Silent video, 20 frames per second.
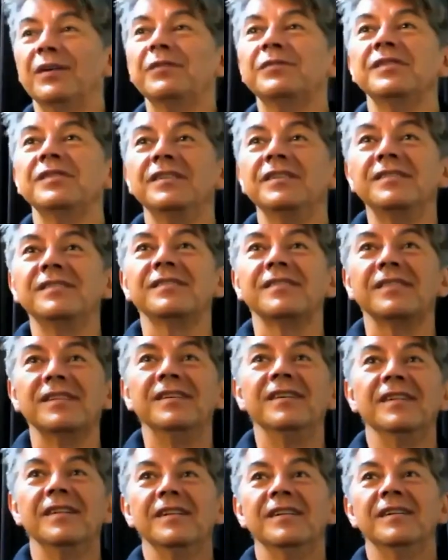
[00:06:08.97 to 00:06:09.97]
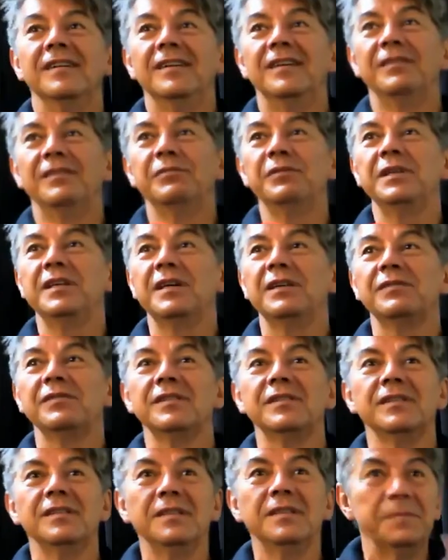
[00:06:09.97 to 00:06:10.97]
of this, we have
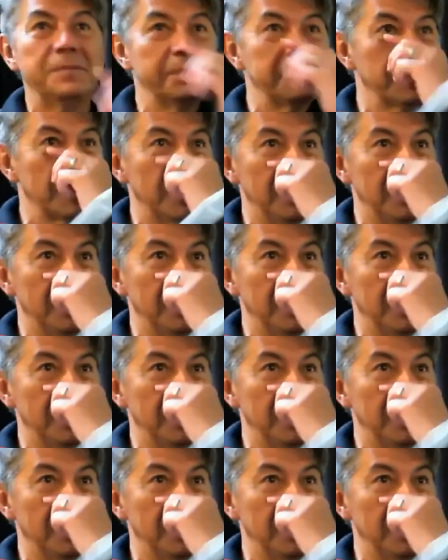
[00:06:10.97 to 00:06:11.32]
a